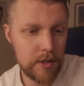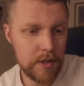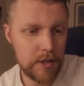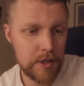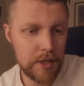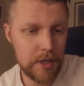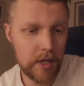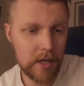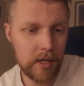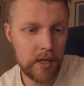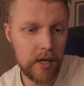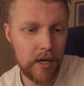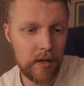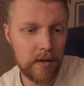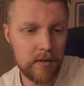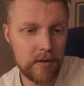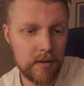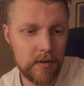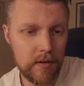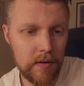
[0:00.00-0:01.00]
check
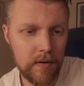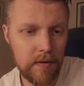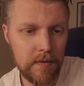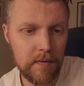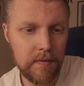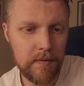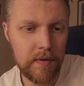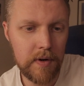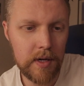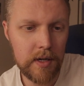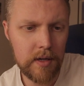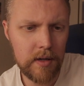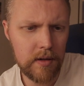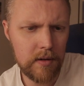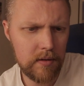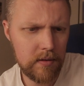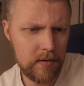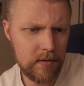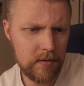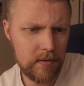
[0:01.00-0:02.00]
out Va
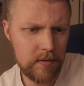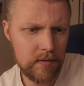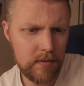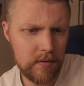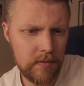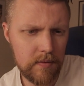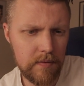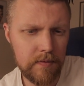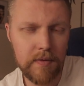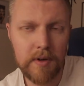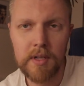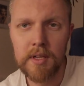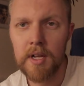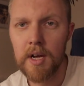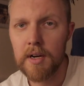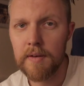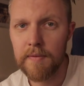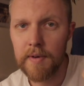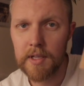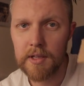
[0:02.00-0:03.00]

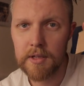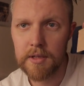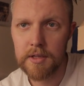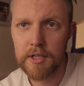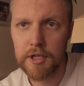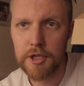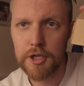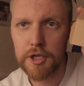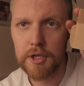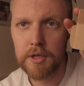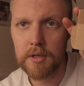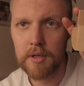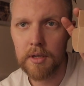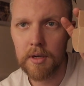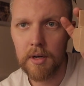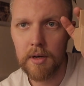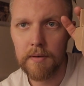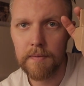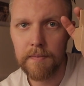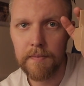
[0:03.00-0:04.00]
Vanarva
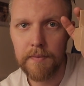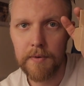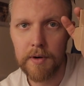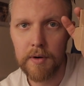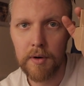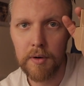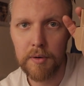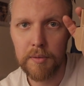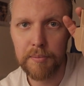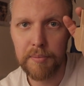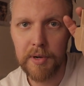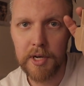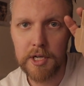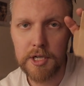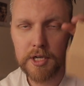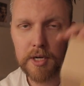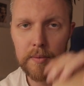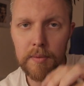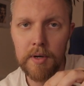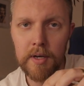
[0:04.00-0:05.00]
Digital, their
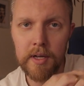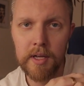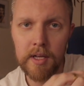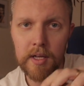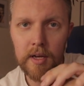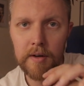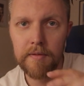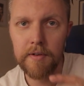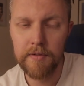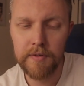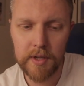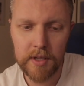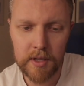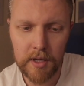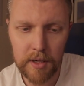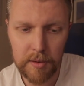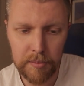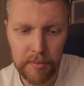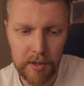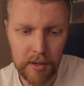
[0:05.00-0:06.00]
homepage. I will link everything
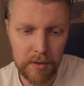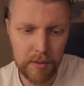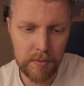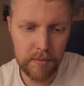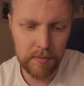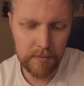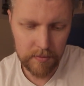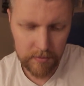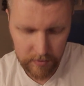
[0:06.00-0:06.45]
down below.